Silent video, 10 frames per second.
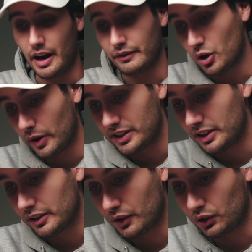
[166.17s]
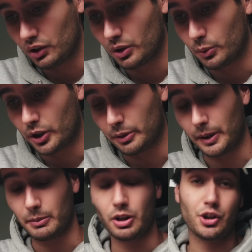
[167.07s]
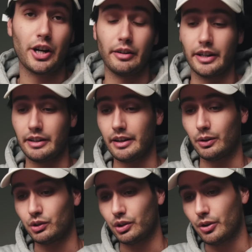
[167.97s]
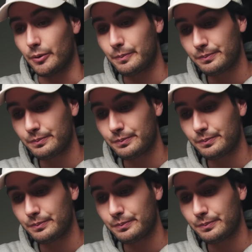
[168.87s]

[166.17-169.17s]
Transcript: I have no idea if this is gonna work, but I'm gonna try it right now, so